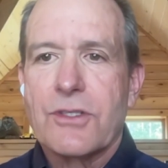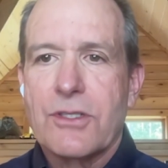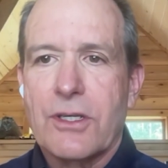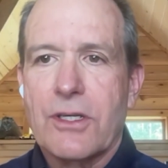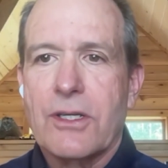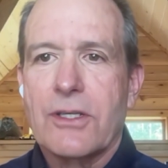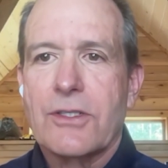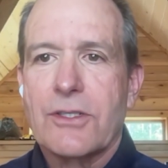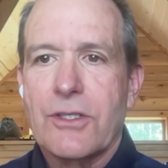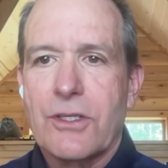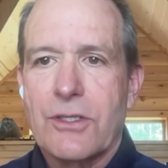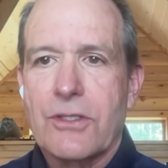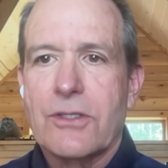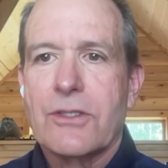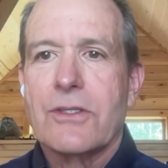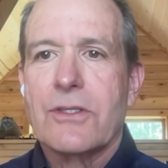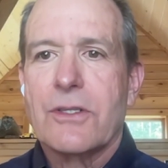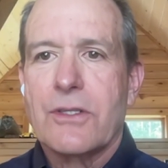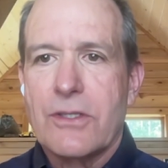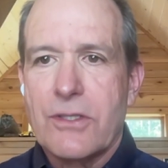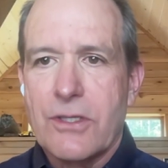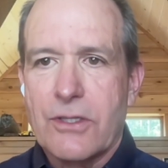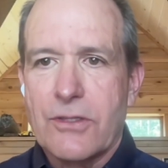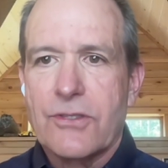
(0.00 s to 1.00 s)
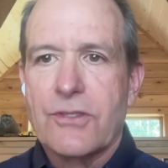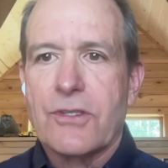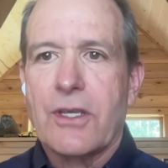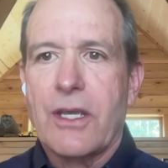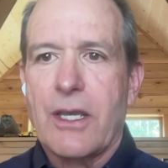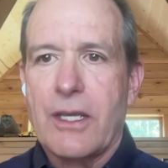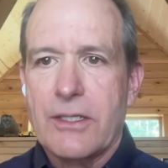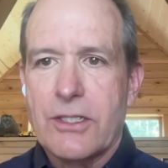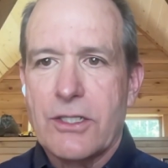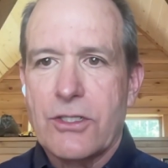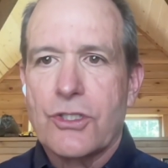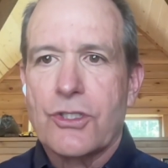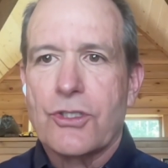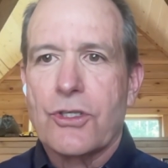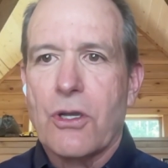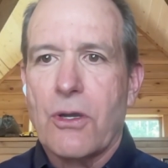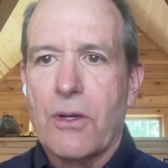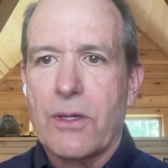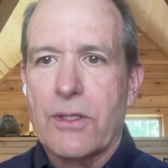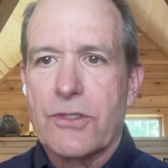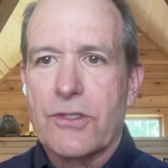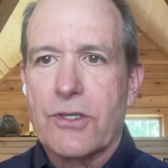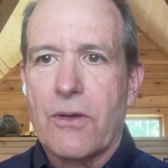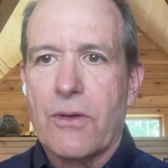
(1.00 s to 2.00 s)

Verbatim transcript: to, to, to say to show it.